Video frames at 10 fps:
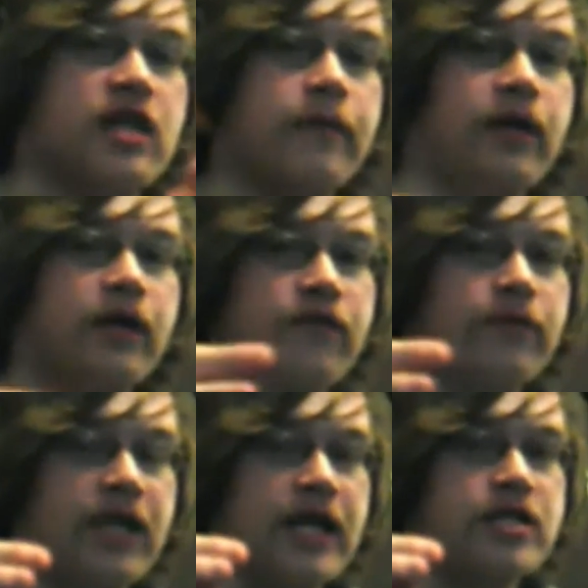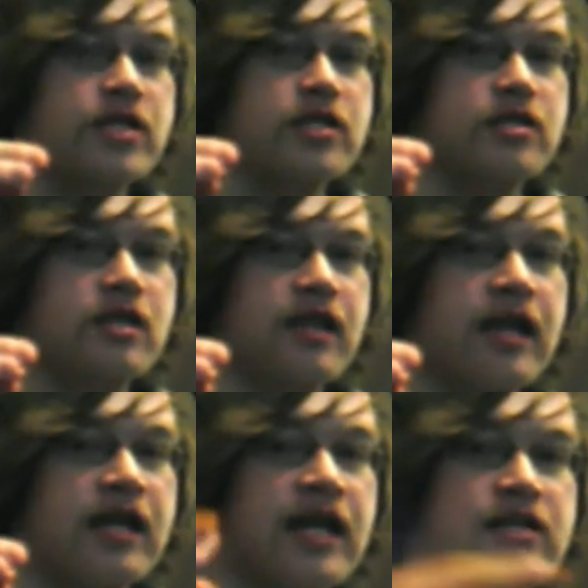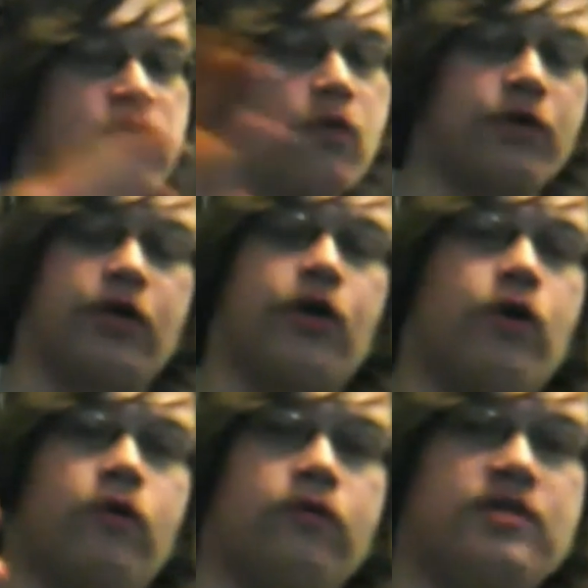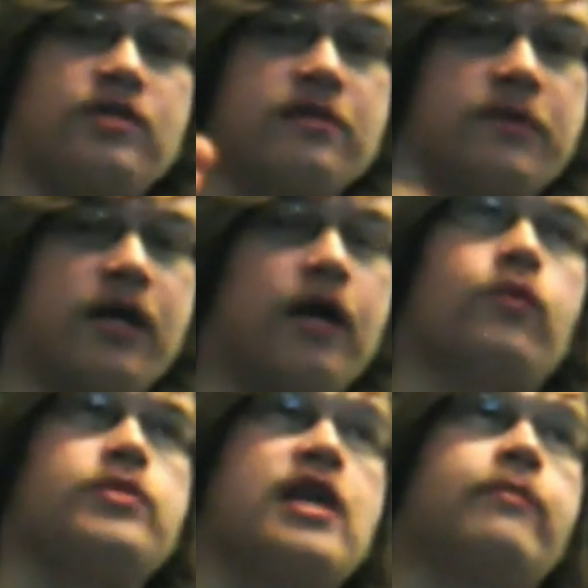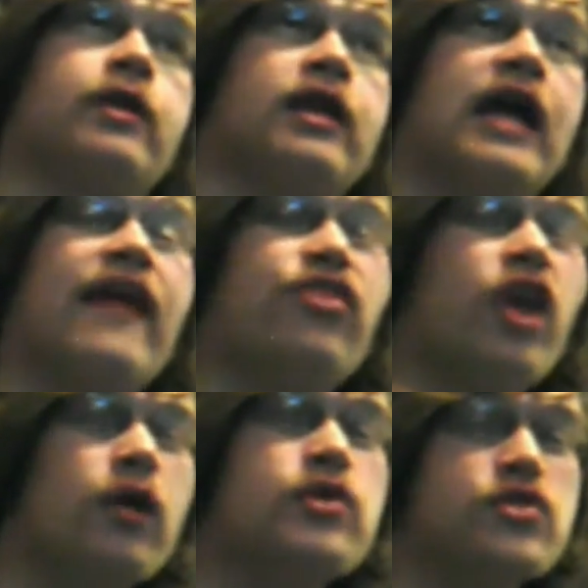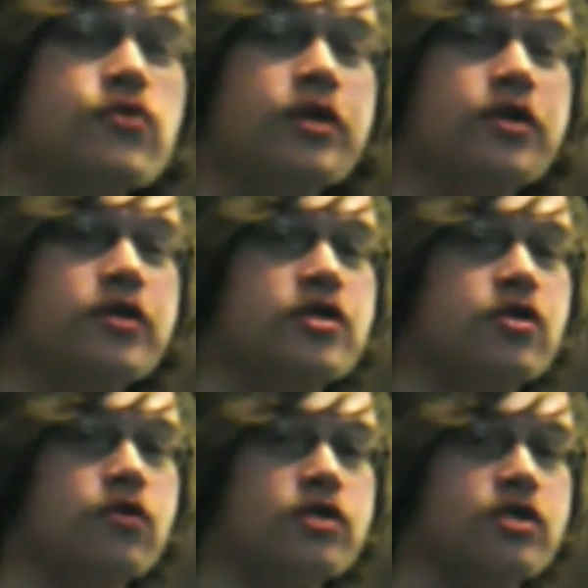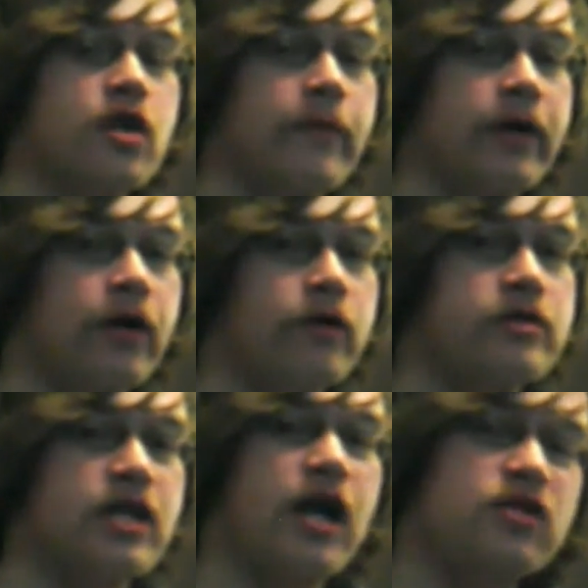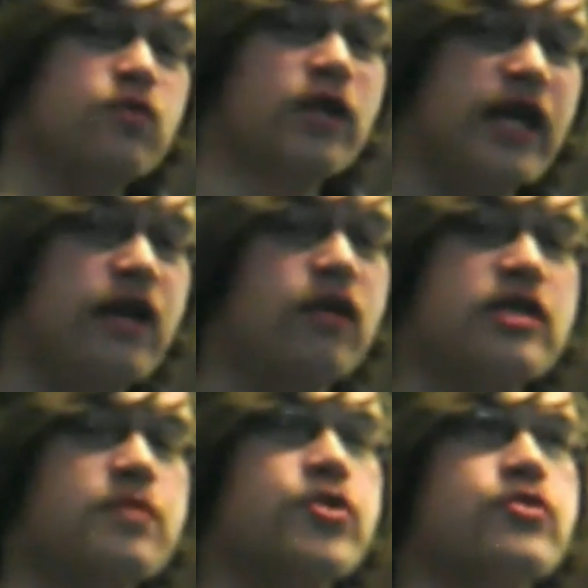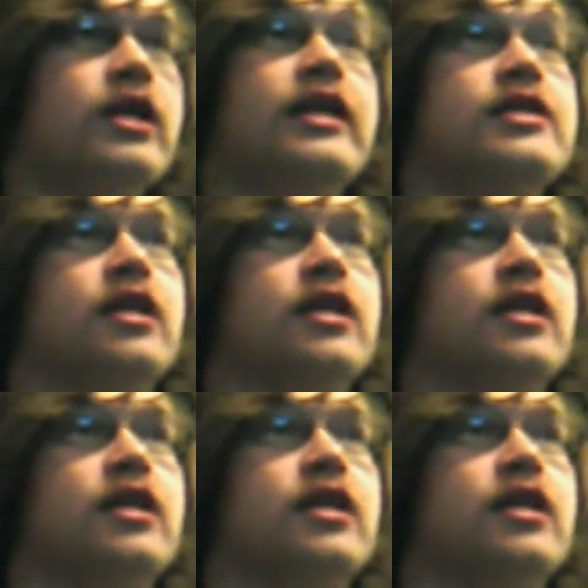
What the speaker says: coming from the edges, and it has nowhere to go. Seemed to be kind of what was happening. Like I thought I was doing good too, just on my own. I was like, 2,800, that's pretty sweet. And then it's